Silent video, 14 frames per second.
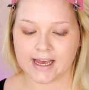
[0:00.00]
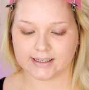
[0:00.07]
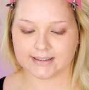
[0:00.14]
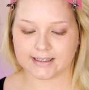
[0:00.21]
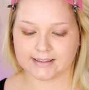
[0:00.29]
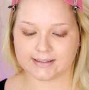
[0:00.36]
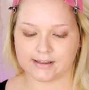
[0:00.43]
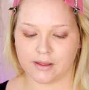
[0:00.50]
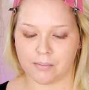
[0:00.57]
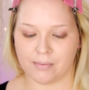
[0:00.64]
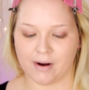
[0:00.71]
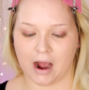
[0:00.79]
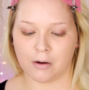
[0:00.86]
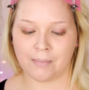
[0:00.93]
This is the
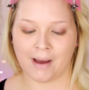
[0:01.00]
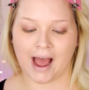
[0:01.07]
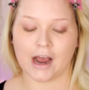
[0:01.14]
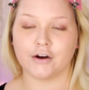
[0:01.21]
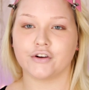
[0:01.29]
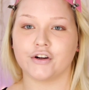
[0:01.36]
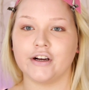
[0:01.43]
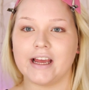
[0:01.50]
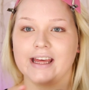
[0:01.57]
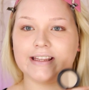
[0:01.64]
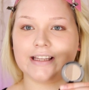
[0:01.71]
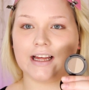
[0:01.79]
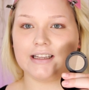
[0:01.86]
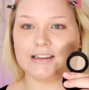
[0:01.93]
Brow Powder
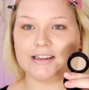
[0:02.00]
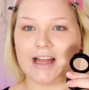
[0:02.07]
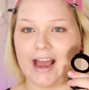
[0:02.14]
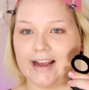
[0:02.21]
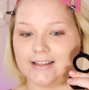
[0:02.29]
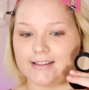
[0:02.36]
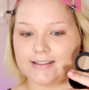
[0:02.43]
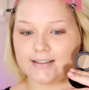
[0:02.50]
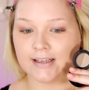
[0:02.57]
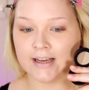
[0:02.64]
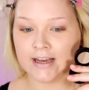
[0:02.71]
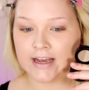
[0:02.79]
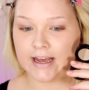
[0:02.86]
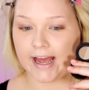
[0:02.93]
in Light
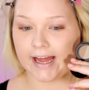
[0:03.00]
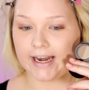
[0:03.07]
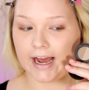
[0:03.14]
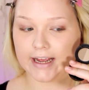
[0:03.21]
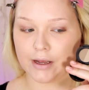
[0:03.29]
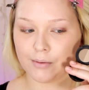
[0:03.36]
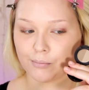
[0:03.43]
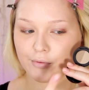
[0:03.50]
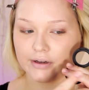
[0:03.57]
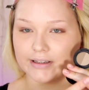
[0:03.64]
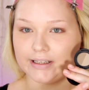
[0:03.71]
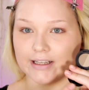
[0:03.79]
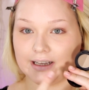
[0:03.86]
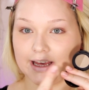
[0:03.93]
and I am
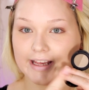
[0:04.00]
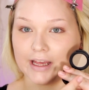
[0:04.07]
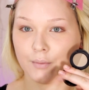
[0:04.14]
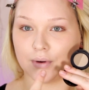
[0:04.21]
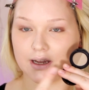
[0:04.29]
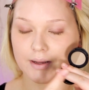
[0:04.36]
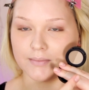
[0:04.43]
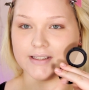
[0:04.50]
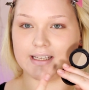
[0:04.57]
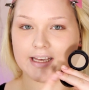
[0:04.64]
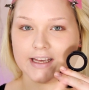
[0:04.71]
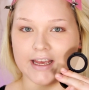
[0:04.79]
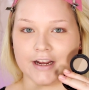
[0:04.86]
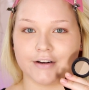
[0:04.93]
really liking what I'm
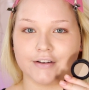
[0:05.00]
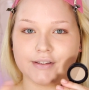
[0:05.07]
seeing here.